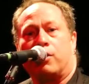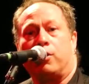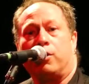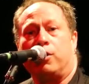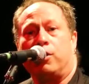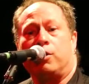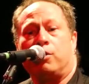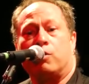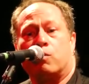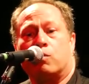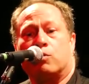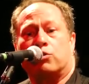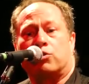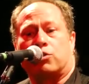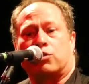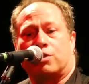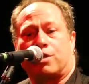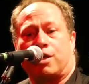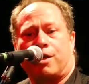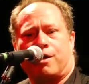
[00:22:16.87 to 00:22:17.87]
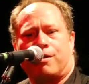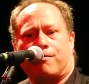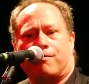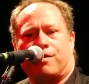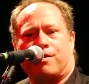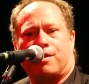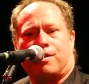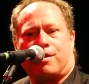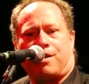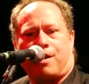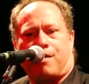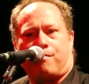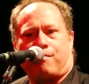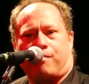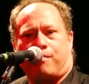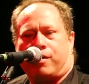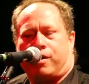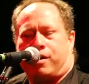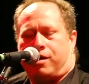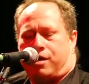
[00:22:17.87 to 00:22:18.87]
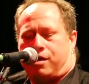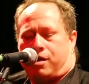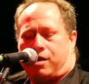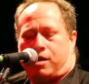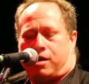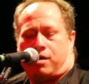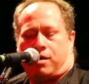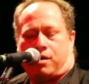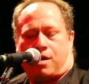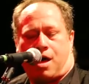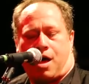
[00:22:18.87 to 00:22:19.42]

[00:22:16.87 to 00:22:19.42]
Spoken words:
he was staring at me and